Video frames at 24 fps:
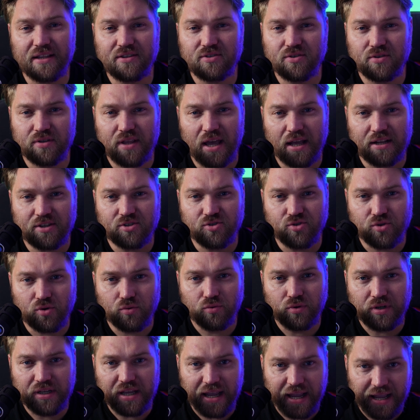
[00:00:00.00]
to that
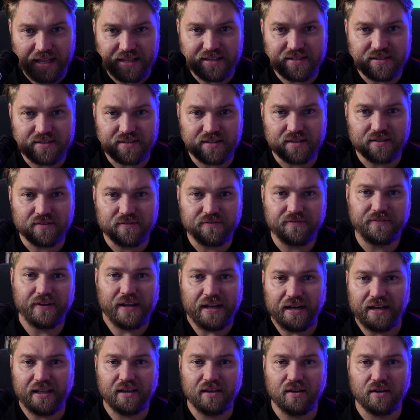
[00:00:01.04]
truly instant
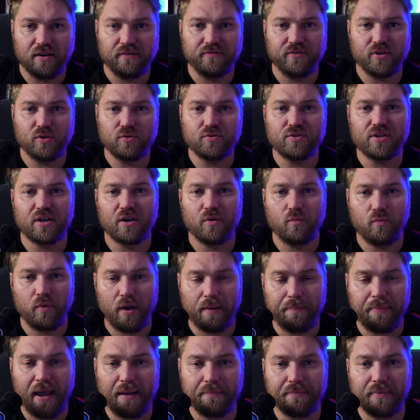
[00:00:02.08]
feeling of using a
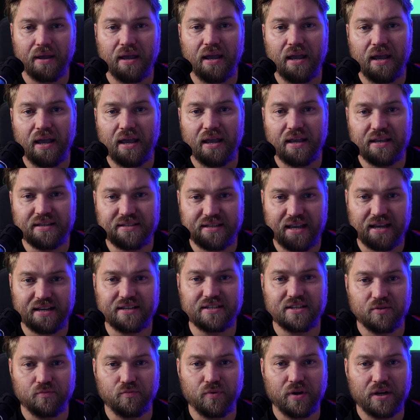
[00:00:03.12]
web app is
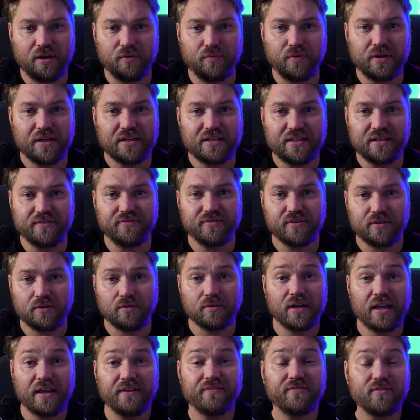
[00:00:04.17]
actually really, really difficult,
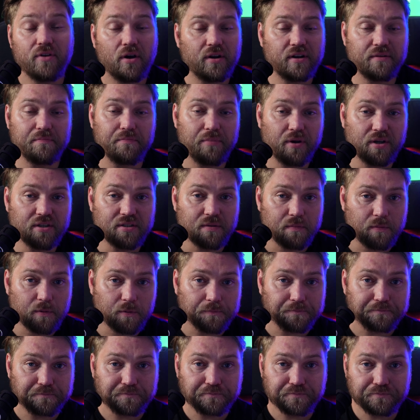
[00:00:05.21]
if not impossible.
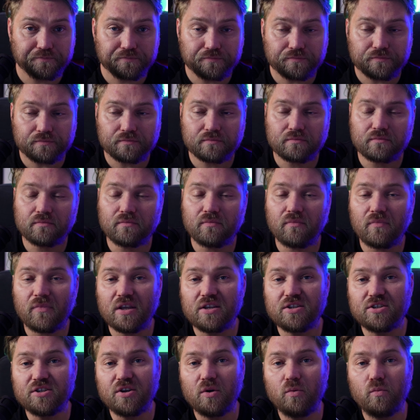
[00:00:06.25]

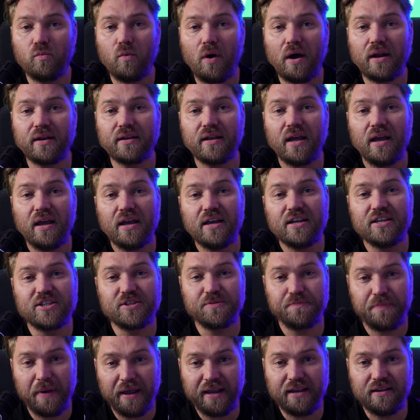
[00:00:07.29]
So what
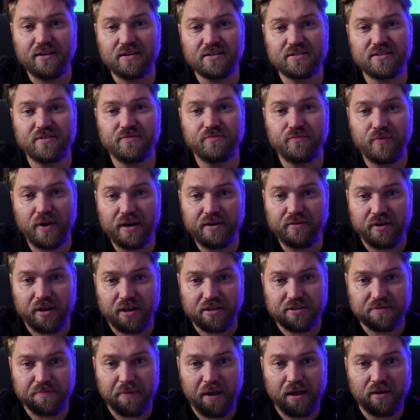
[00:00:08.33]
speculative rendering
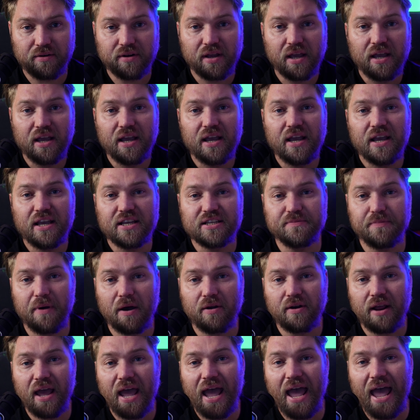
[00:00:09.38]
is
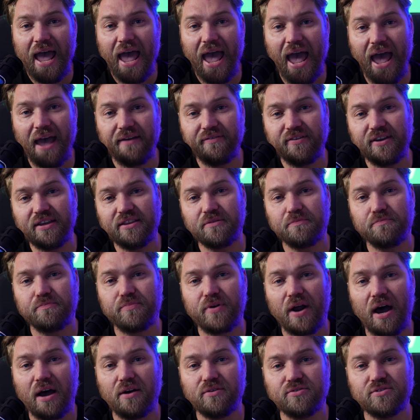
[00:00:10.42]
about having the
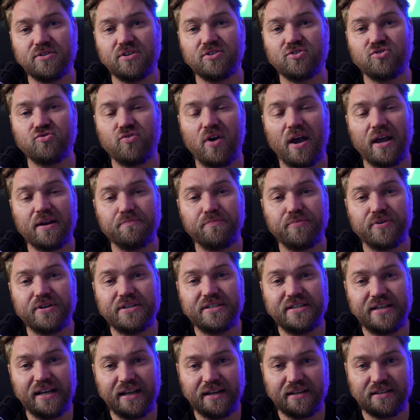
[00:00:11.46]
browser try and
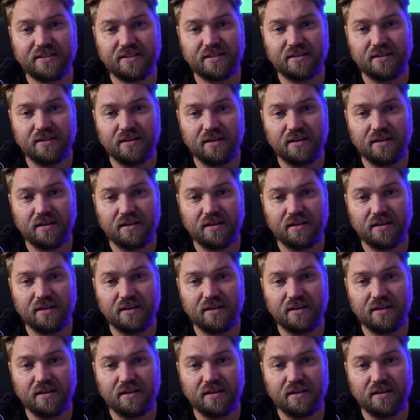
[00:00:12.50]
predict